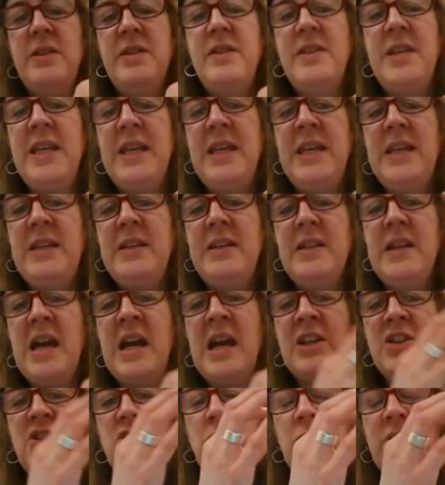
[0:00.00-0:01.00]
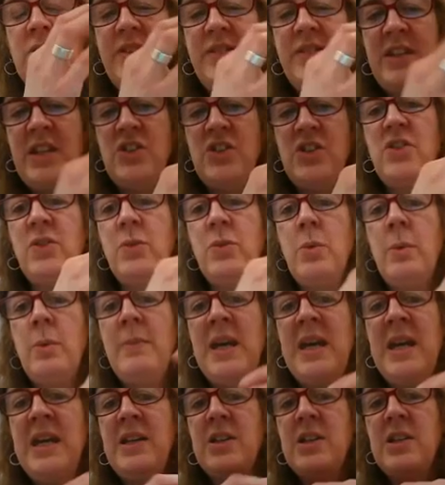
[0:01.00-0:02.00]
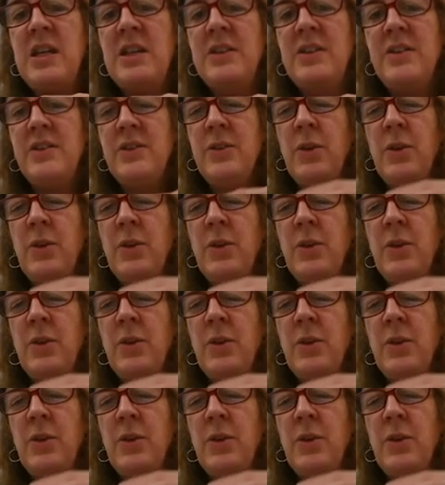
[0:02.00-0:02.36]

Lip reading: the actual decisions were made at